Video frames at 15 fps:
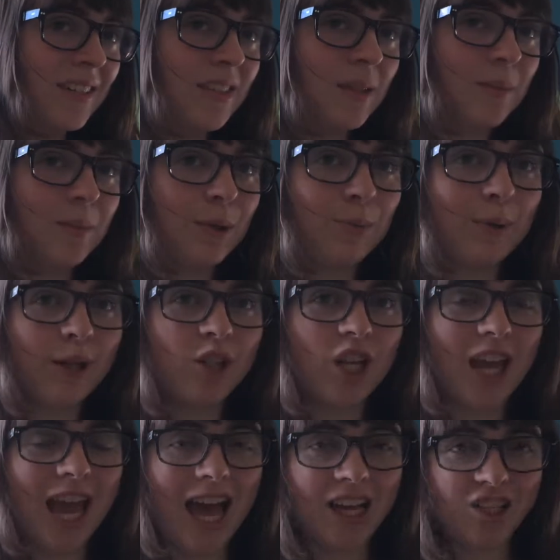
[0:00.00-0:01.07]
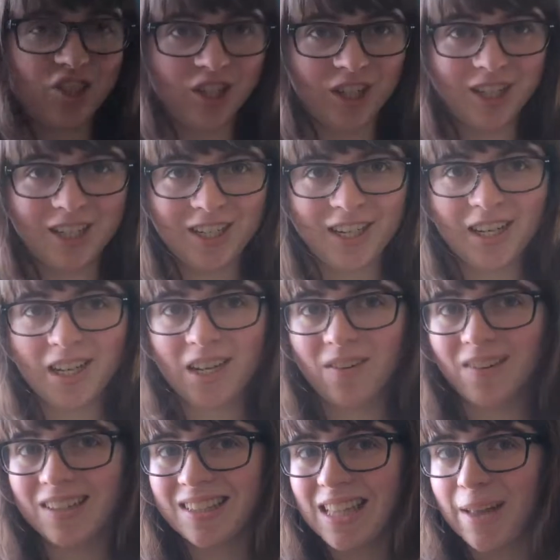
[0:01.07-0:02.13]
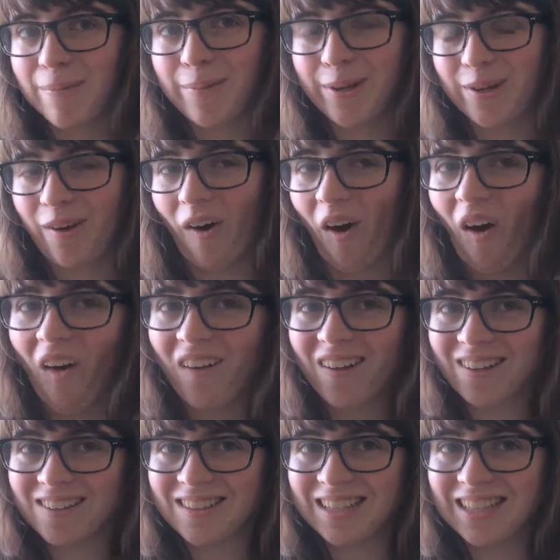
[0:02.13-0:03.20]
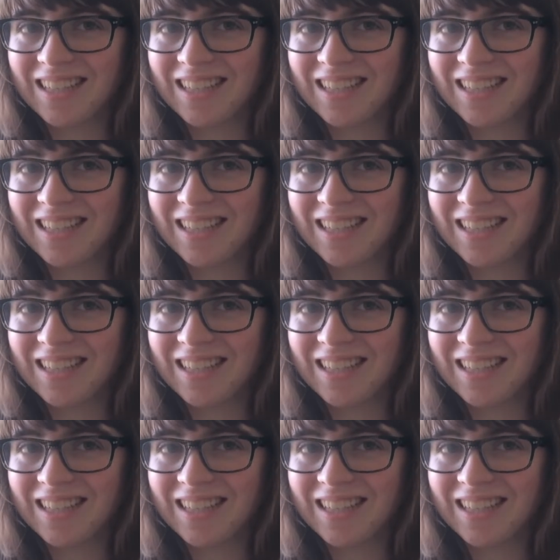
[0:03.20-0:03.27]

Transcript: The book by Jay Asher. What's that book called?